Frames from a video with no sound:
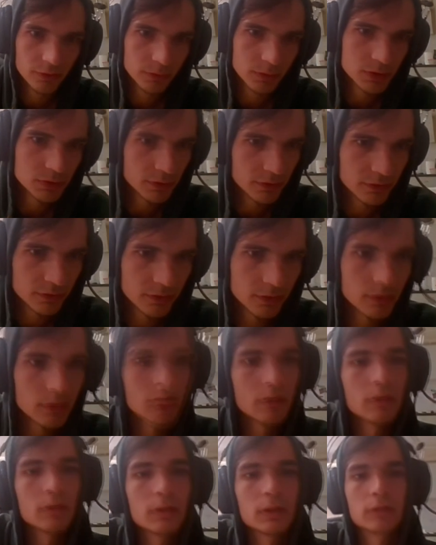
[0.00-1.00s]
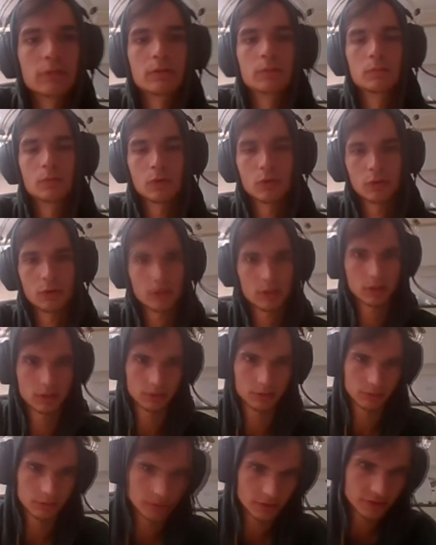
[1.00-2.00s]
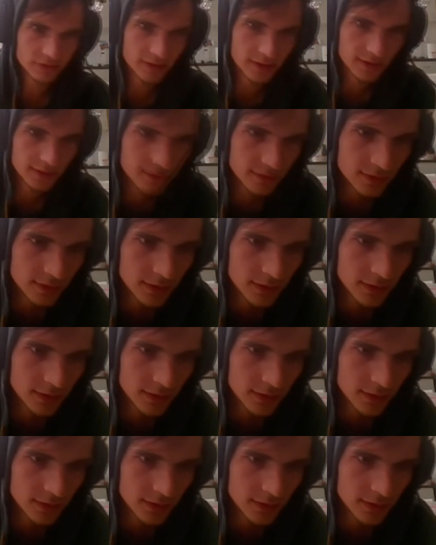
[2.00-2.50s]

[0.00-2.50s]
which was even more clear, is that